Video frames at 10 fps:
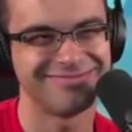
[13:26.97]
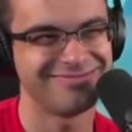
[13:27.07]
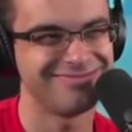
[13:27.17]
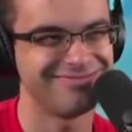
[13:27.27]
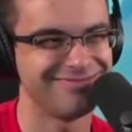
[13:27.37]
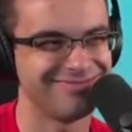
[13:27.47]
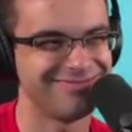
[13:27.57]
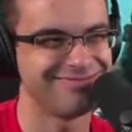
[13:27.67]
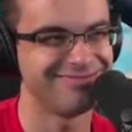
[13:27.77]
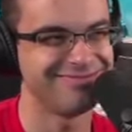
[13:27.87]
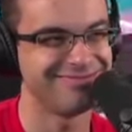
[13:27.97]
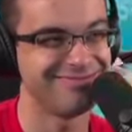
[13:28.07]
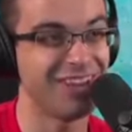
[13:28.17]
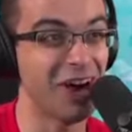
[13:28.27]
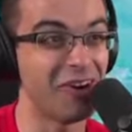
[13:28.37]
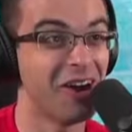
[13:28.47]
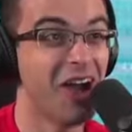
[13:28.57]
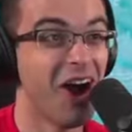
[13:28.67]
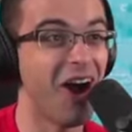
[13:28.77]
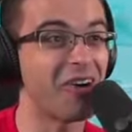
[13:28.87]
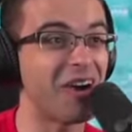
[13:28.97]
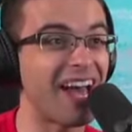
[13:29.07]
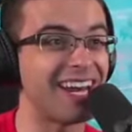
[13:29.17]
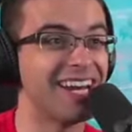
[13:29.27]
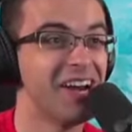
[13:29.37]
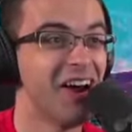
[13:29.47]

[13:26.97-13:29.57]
Oh. Oh, oh wait!